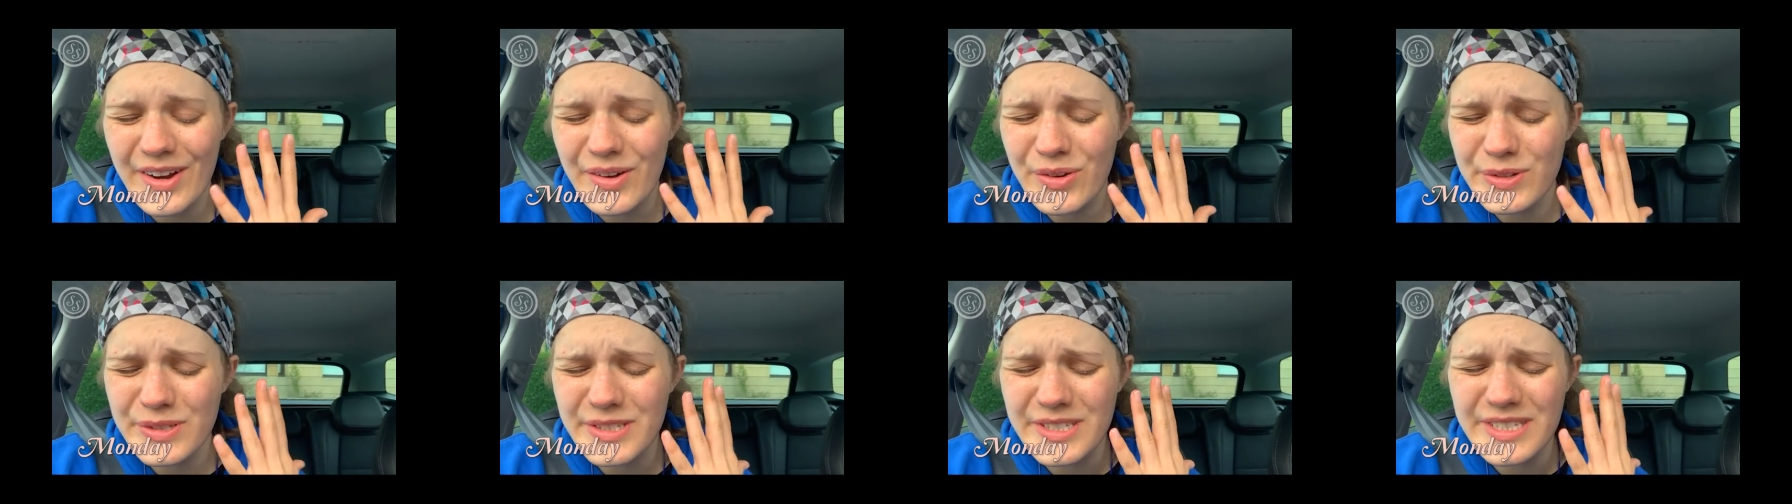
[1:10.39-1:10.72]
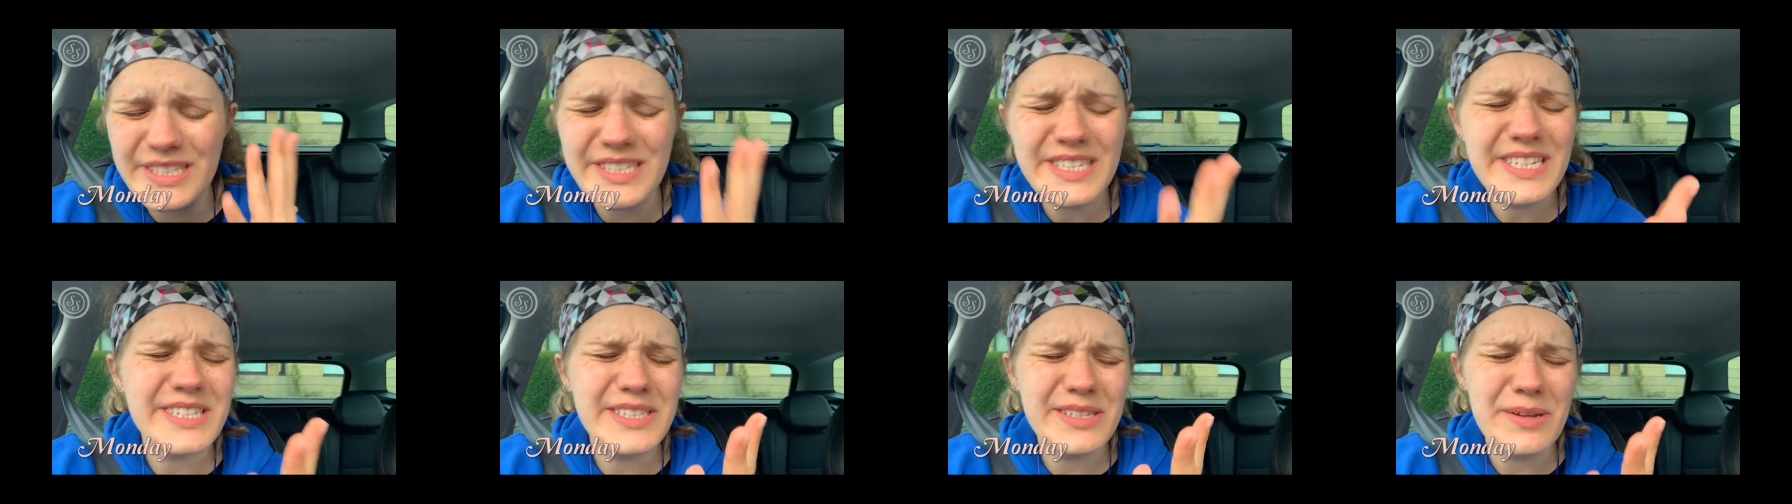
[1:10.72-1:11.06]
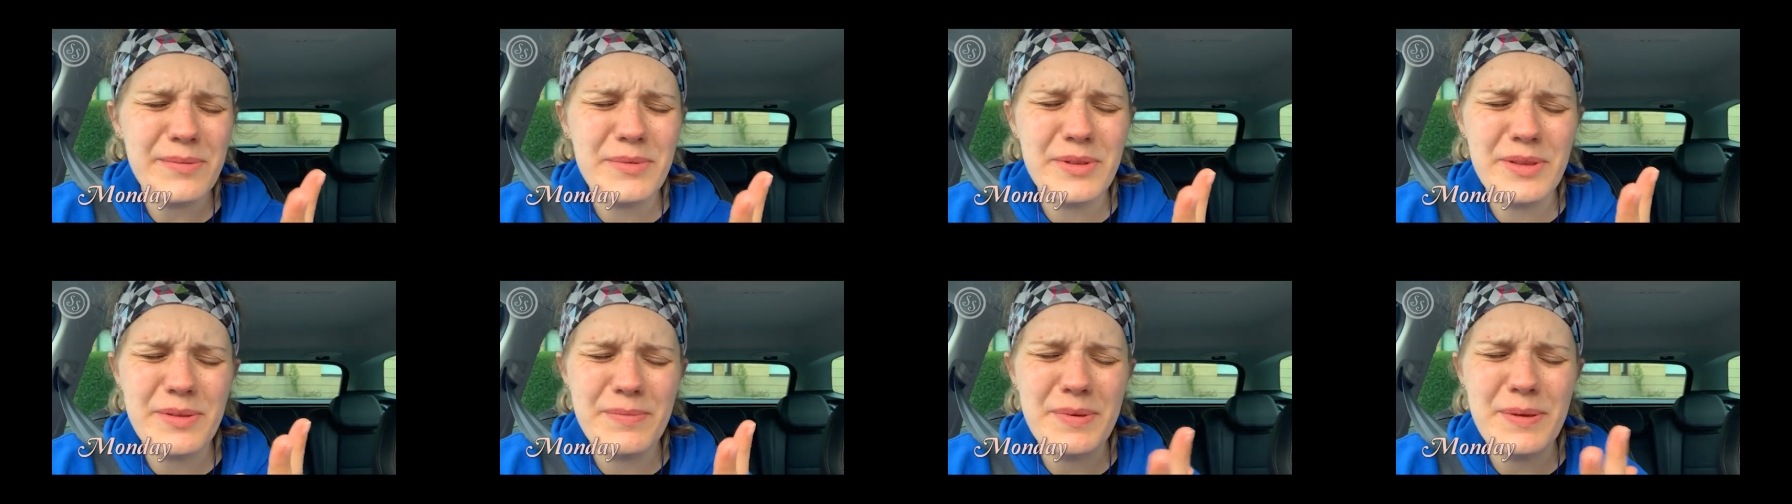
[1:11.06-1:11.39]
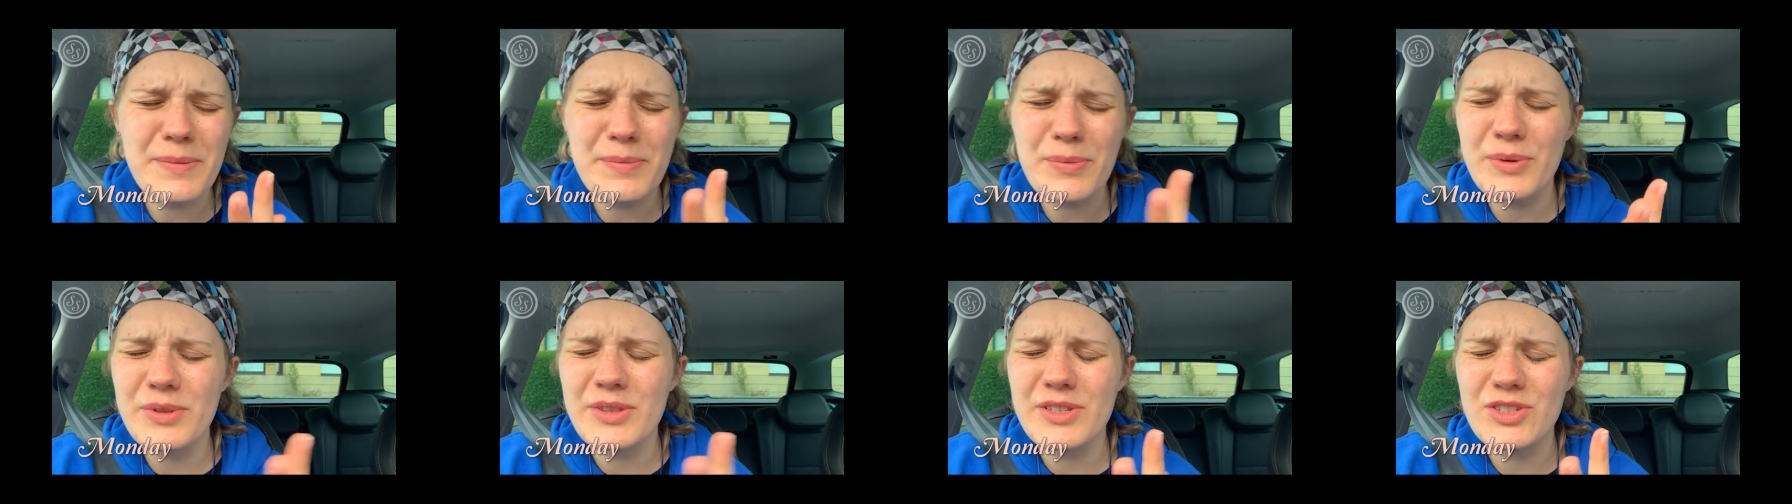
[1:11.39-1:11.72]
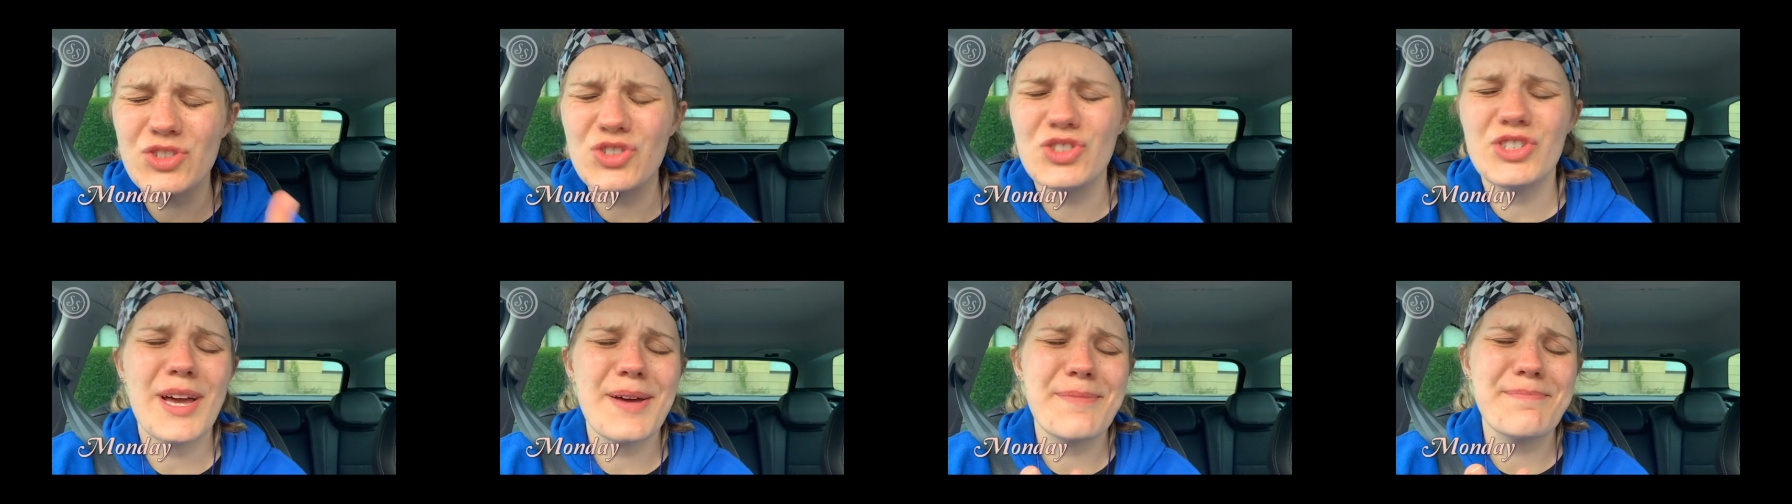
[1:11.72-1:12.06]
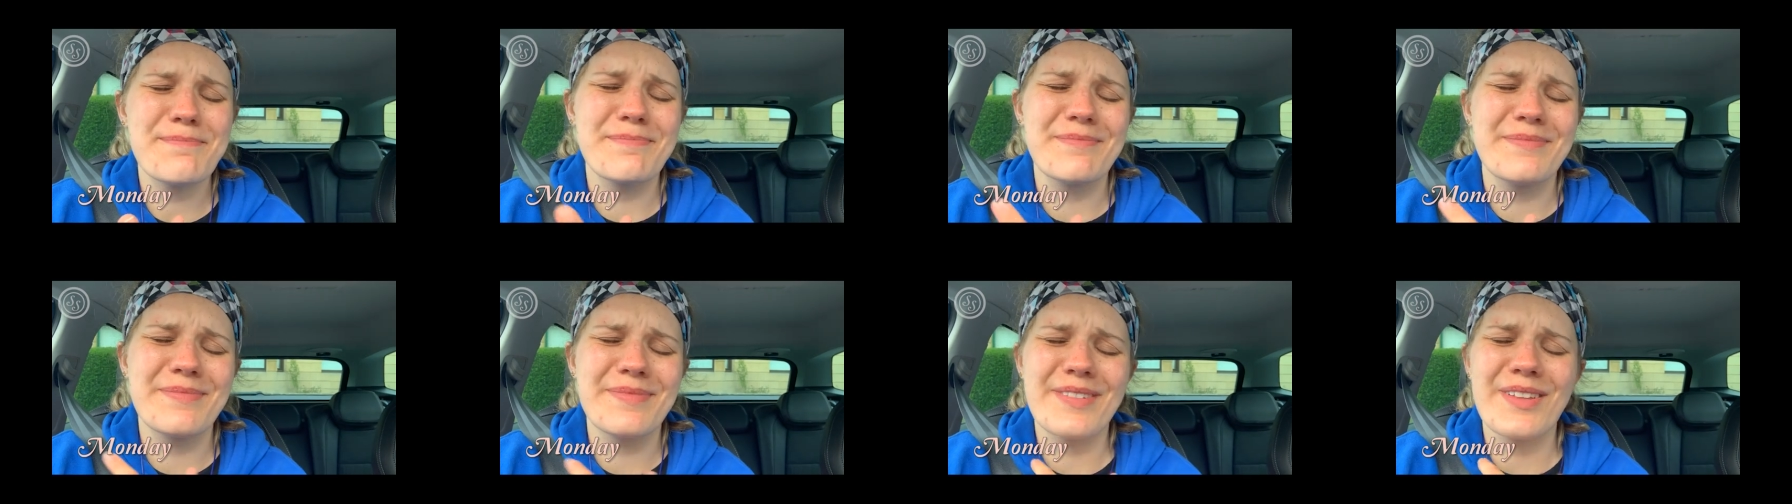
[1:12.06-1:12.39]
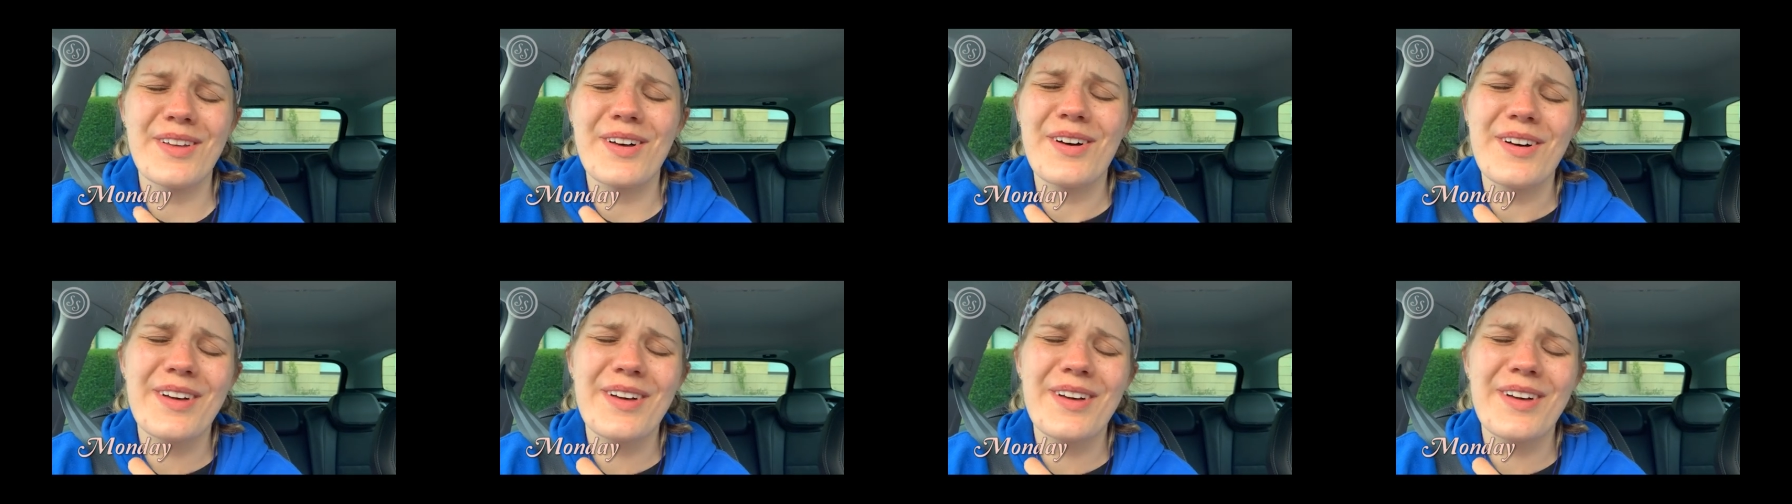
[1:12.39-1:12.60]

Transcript: I got to see some of the people at the gym.